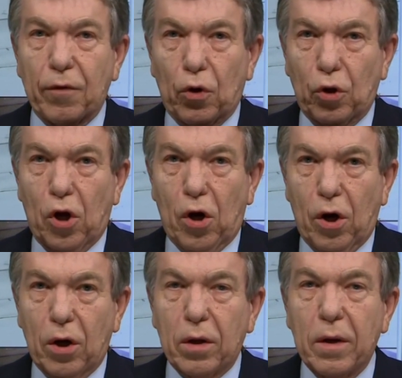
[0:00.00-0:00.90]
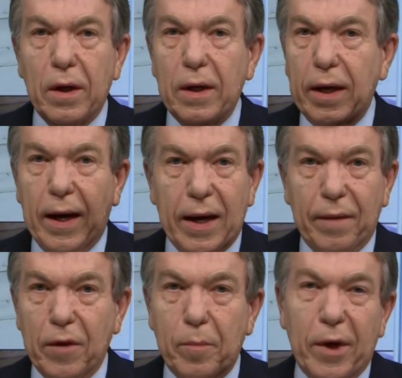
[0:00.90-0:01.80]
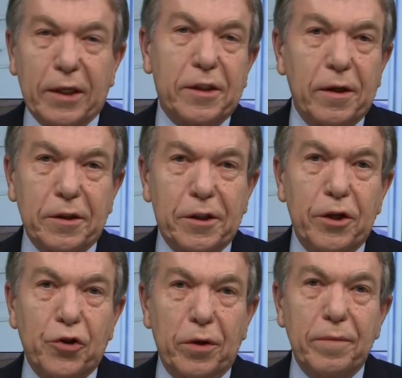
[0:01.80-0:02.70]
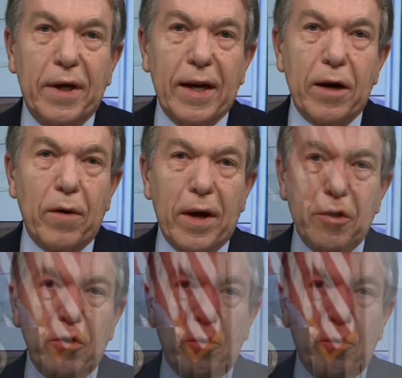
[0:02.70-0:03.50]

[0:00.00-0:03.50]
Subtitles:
and the law, and then makes a decision. And I don't know how